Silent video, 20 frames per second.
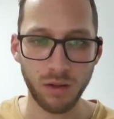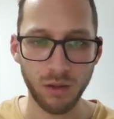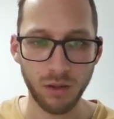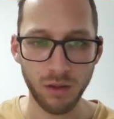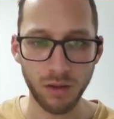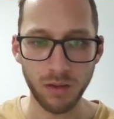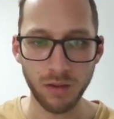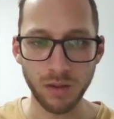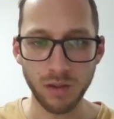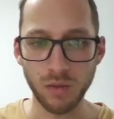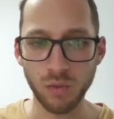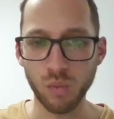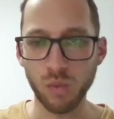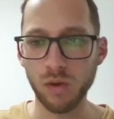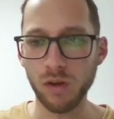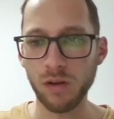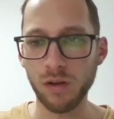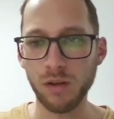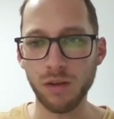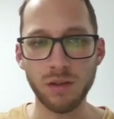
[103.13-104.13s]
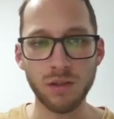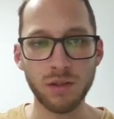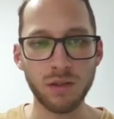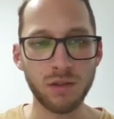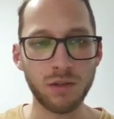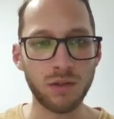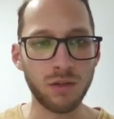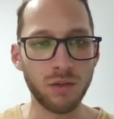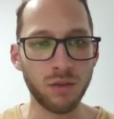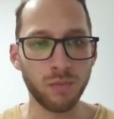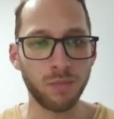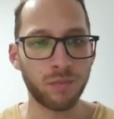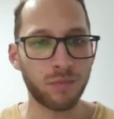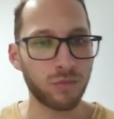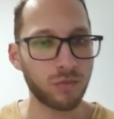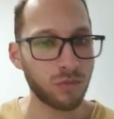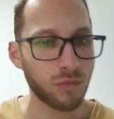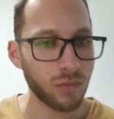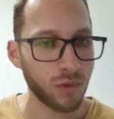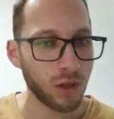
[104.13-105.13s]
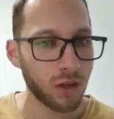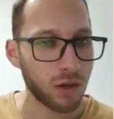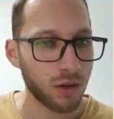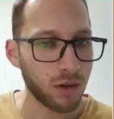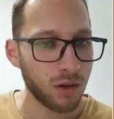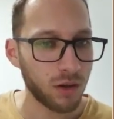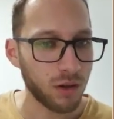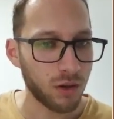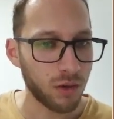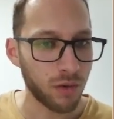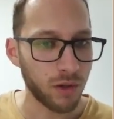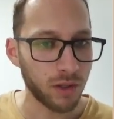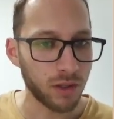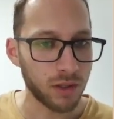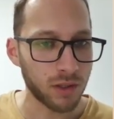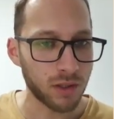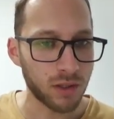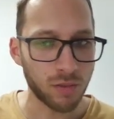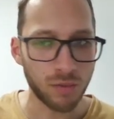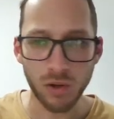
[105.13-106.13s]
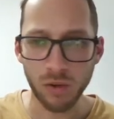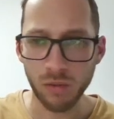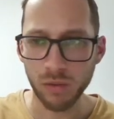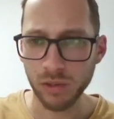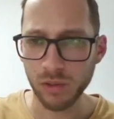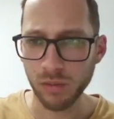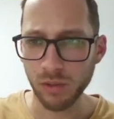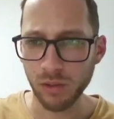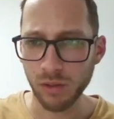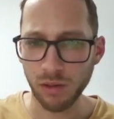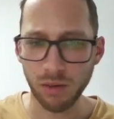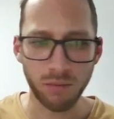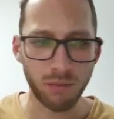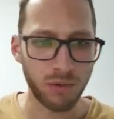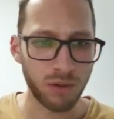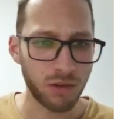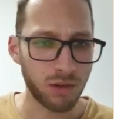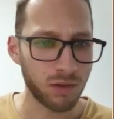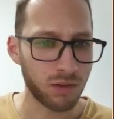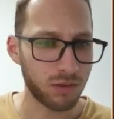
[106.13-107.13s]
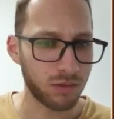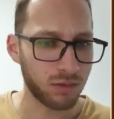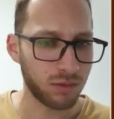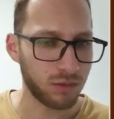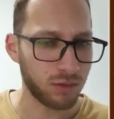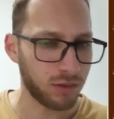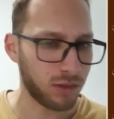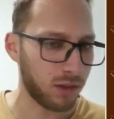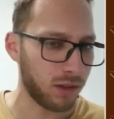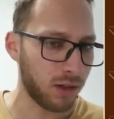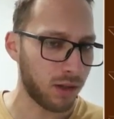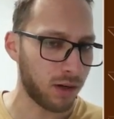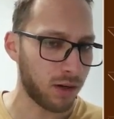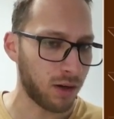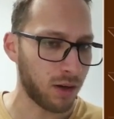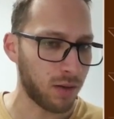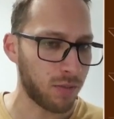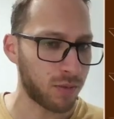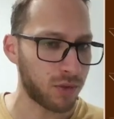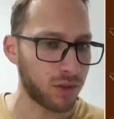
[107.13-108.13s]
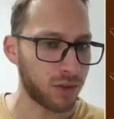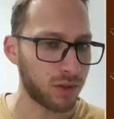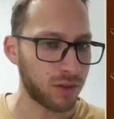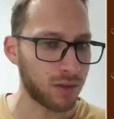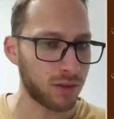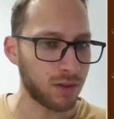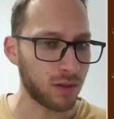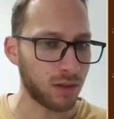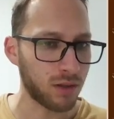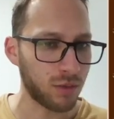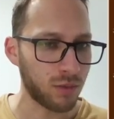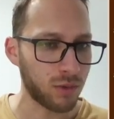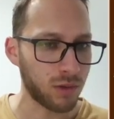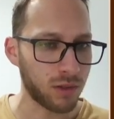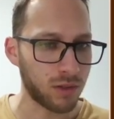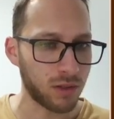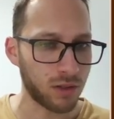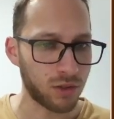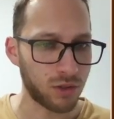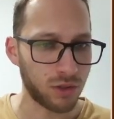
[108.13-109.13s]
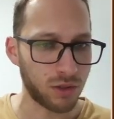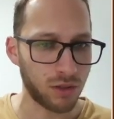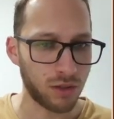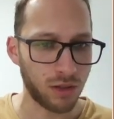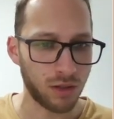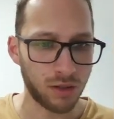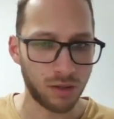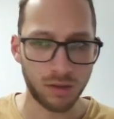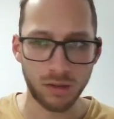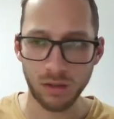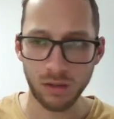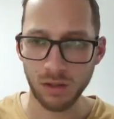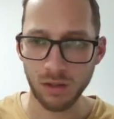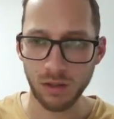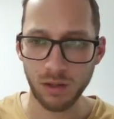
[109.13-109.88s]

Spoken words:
And this is 1 and this is a 2. Great, let's keep going. 23. A lot of options. I don't want to touch it yet.